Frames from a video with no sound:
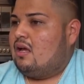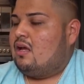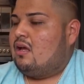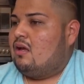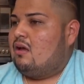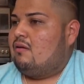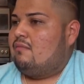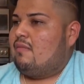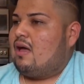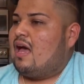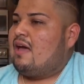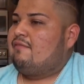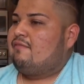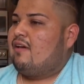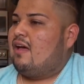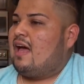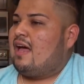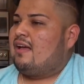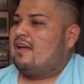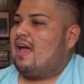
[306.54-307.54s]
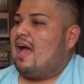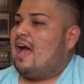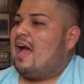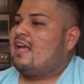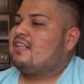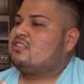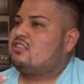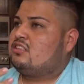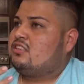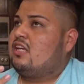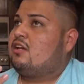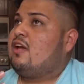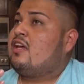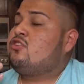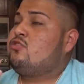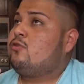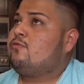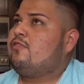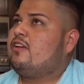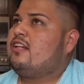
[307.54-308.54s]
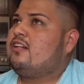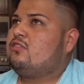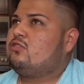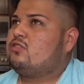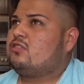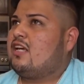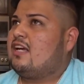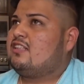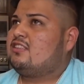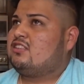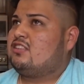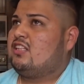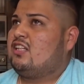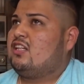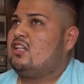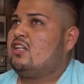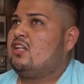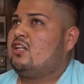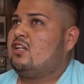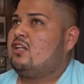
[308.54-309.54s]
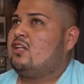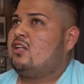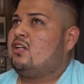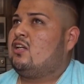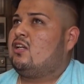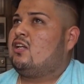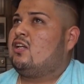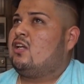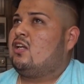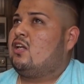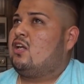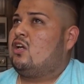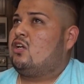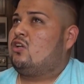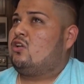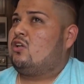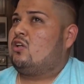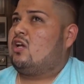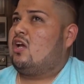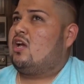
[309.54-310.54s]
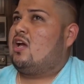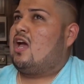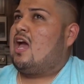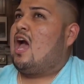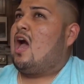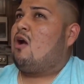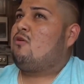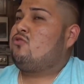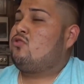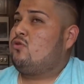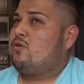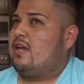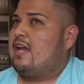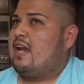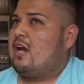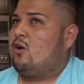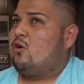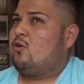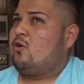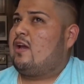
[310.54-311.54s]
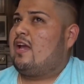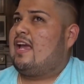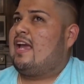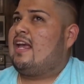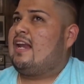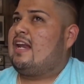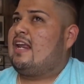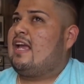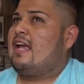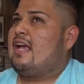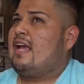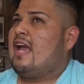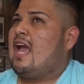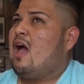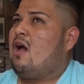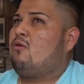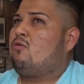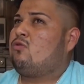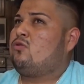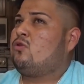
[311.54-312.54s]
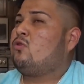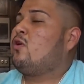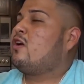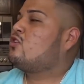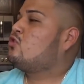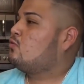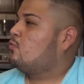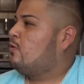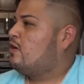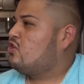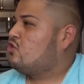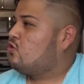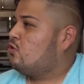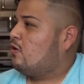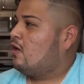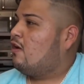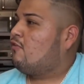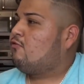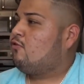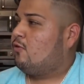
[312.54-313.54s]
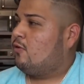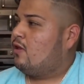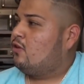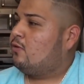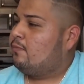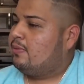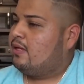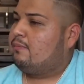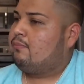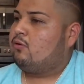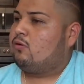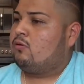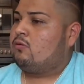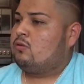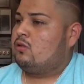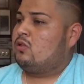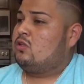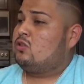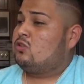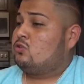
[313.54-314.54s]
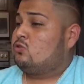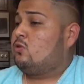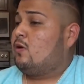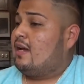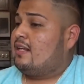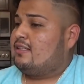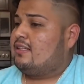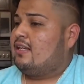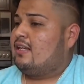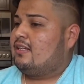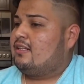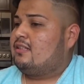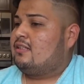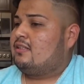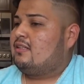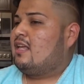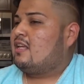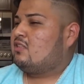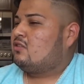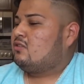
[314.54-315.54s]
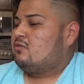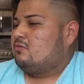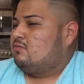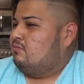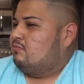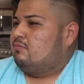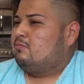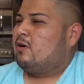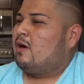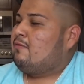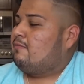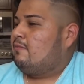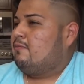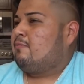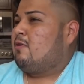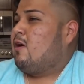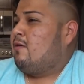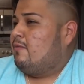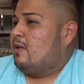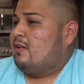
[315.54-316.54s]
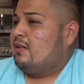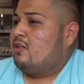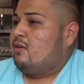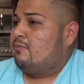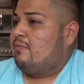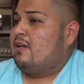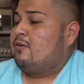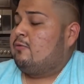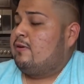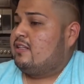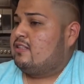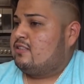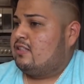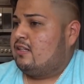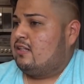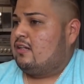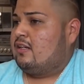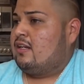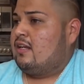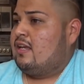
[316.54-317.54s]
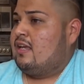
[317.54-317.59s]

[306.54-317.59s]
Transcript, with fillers: um, I, I, I, in your videos I see how you care and, and how you express your love for other people. So I think that's prim primarily the main reason.